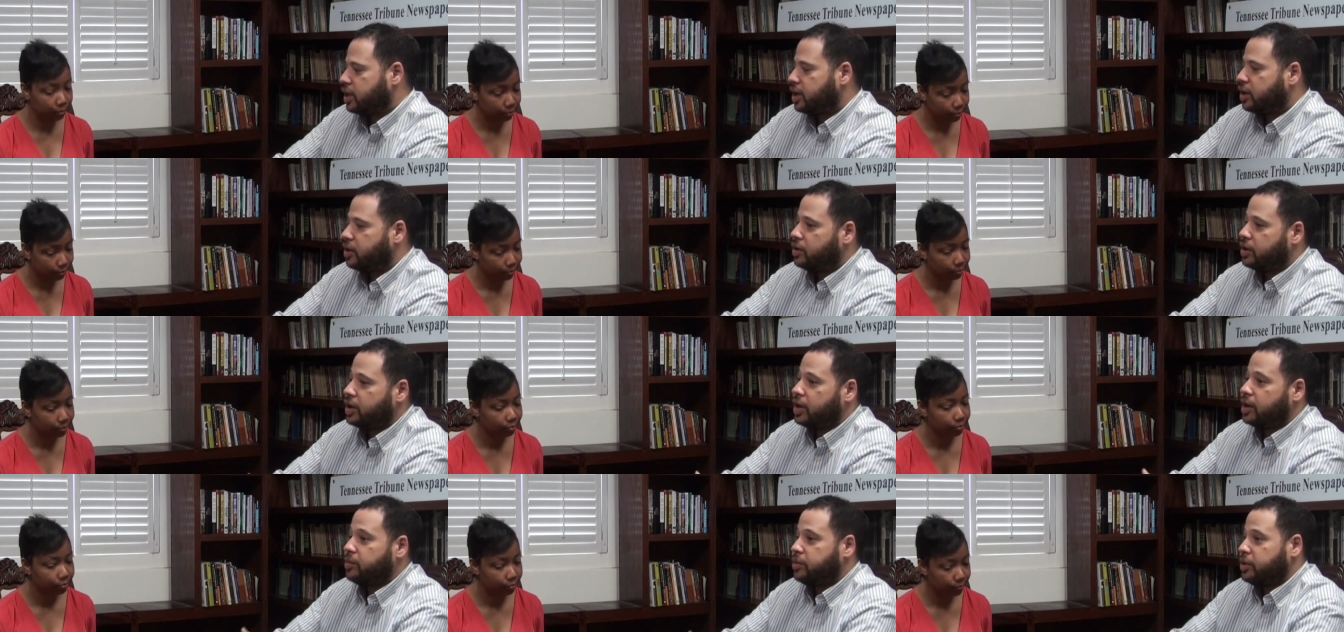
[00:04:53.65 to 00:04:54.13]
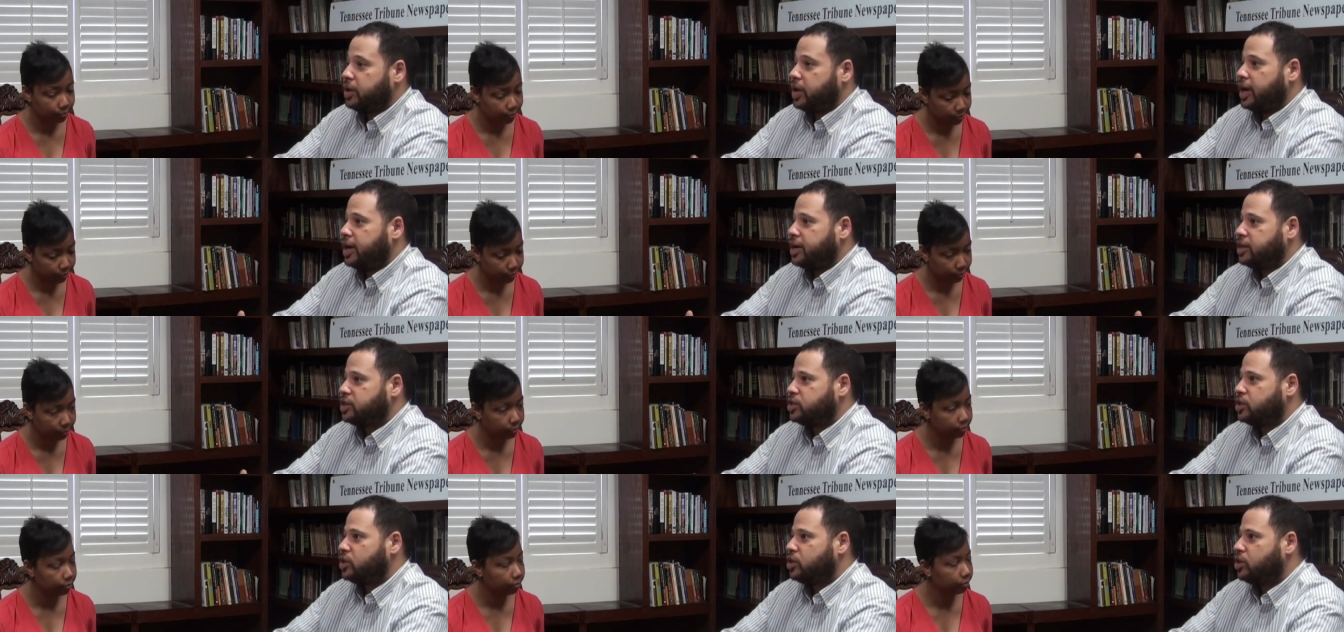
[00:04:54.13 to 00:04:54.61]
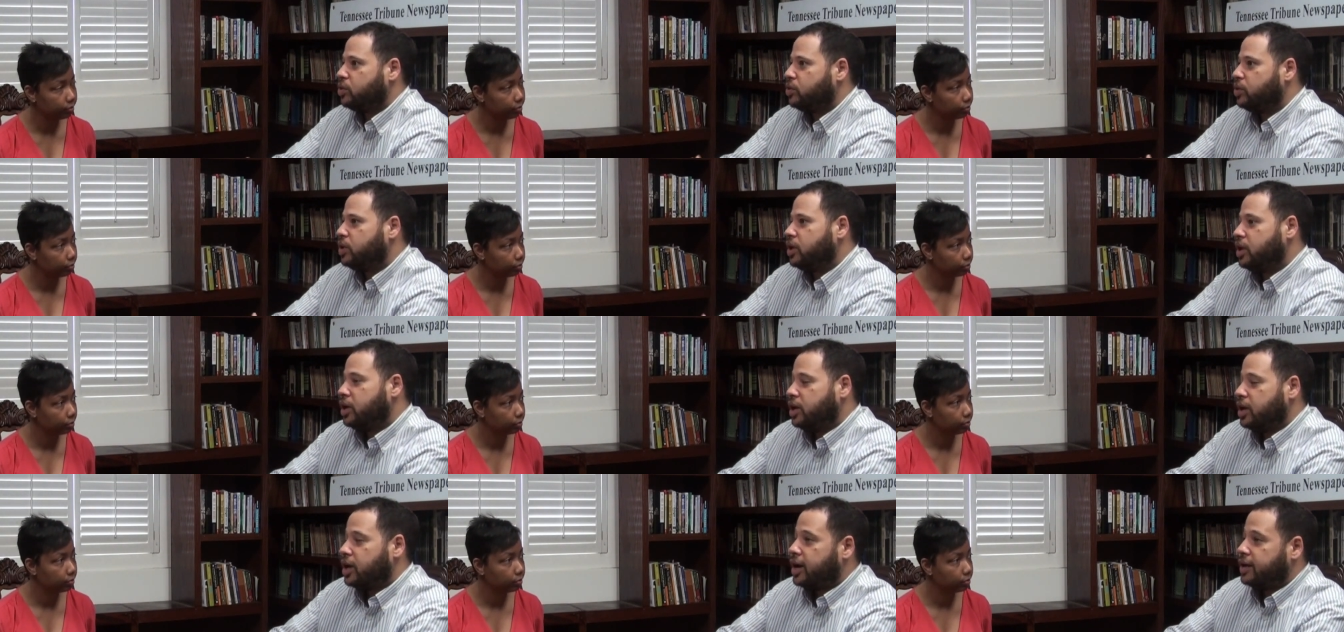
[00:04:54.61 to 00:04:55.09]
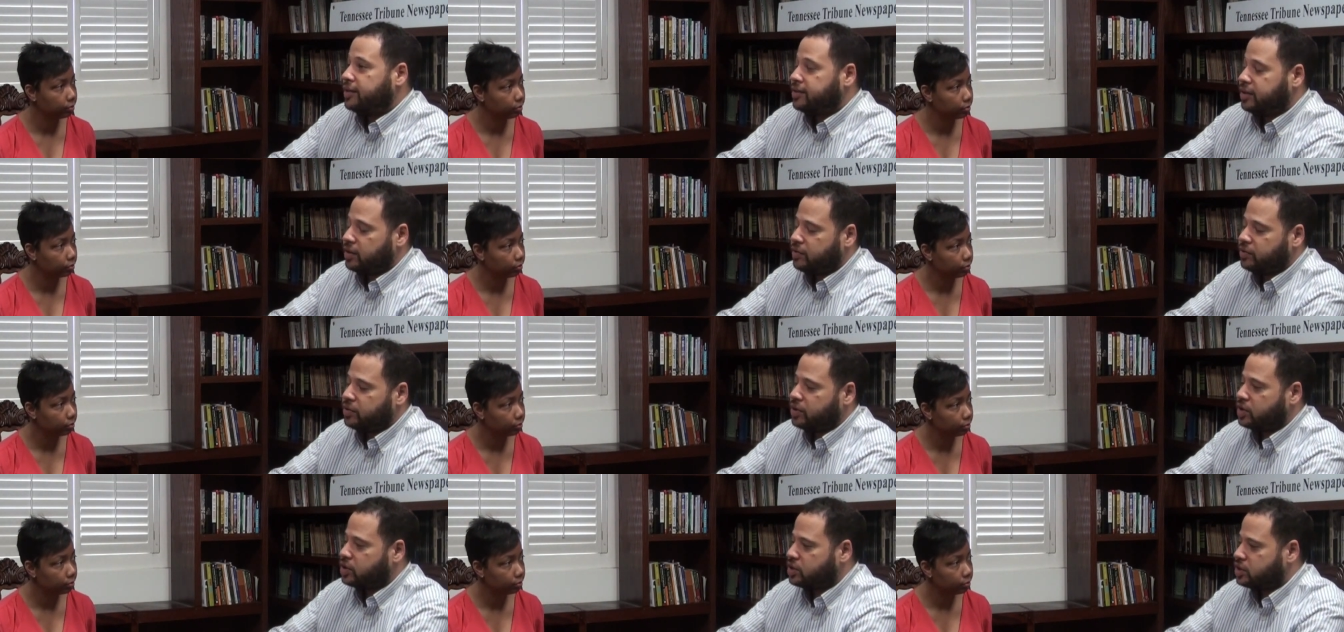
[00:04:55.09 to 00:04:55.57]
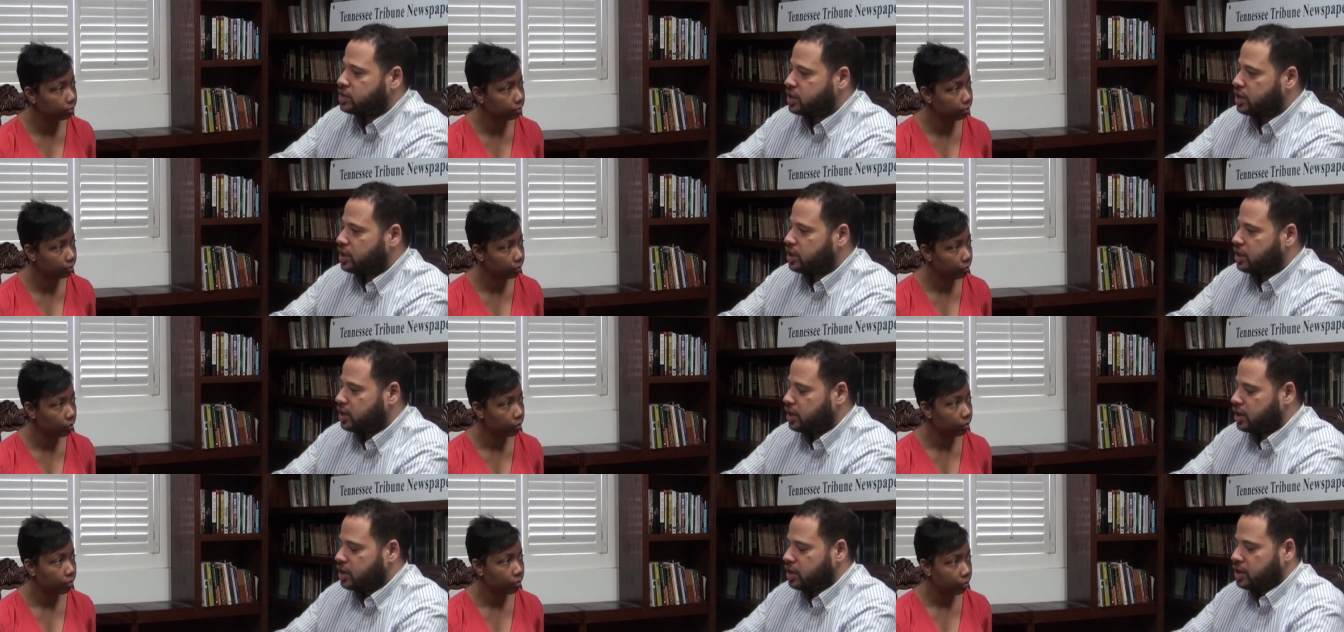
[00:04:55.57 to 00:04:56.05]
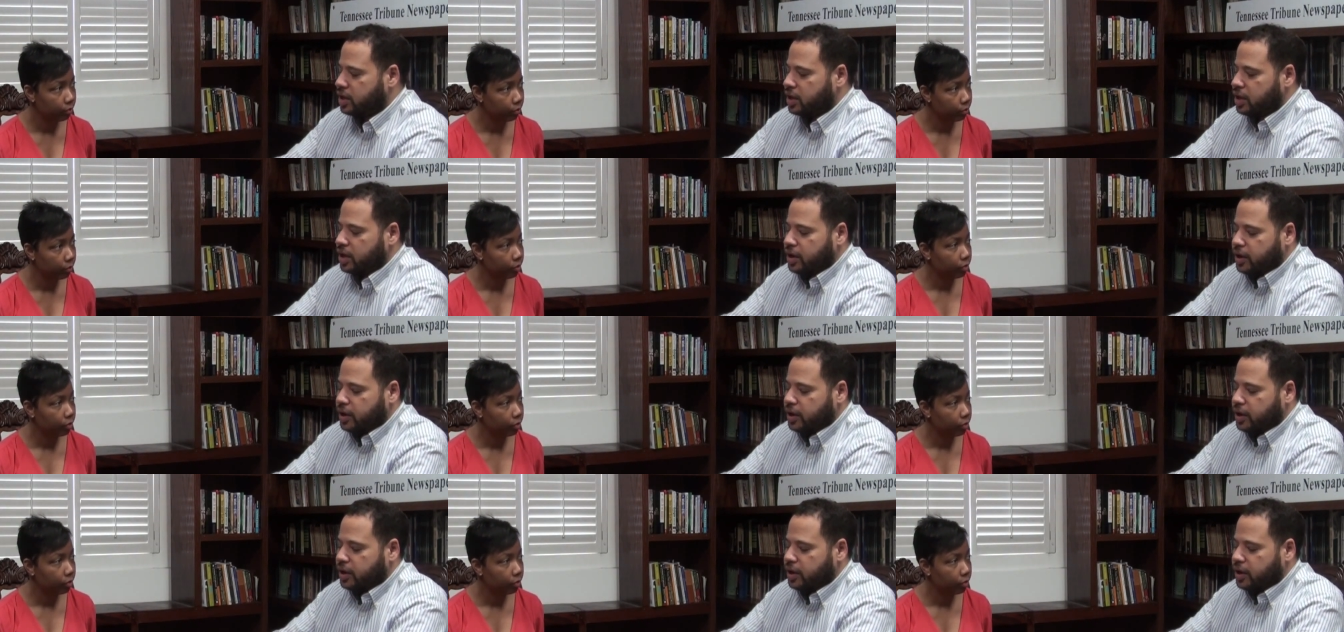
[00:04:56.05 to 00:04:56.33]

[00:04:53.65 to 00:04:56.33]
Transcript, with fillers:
Speaker 1: that are not black, so I definitely understand that.